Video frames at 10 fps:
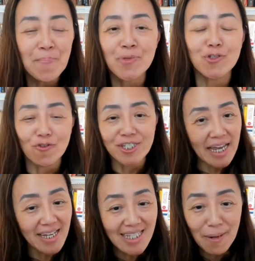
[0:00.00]
So take
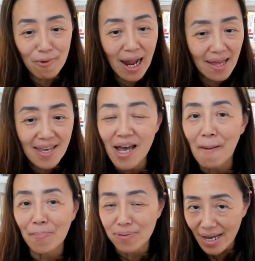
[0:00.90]
a deep breath,
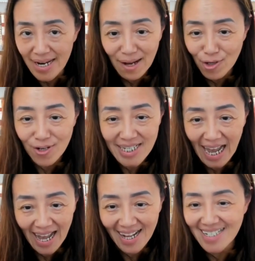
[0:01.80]
plan out your
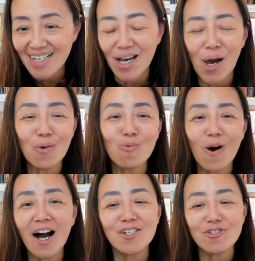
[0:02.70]
attack, and
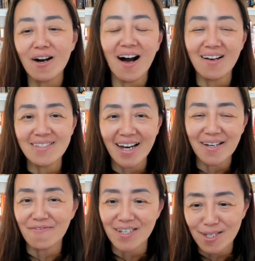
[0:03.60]
watch your
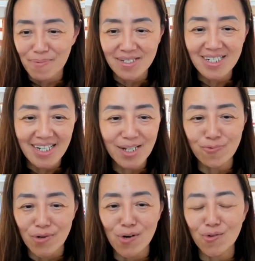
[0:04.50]
online visibility
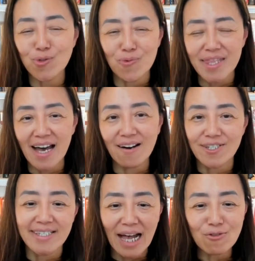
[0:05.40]
grows without
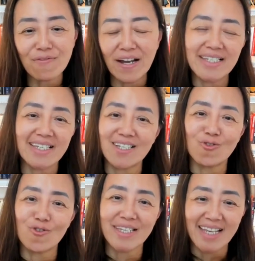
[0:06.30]
sacrificing
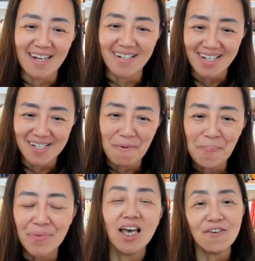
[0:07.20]
your sanity.
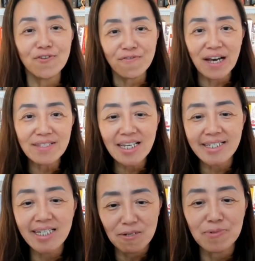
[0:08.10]
If you found these
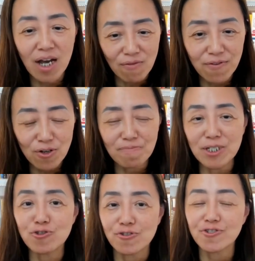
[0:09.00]
tips helpful, be
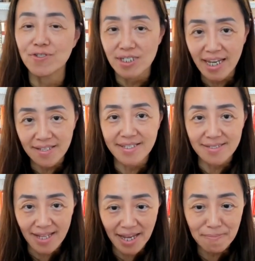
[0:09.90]
sure to hit the
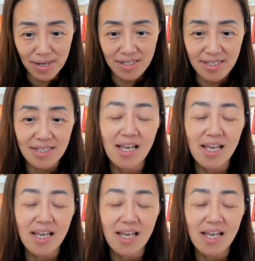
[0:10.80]
like button,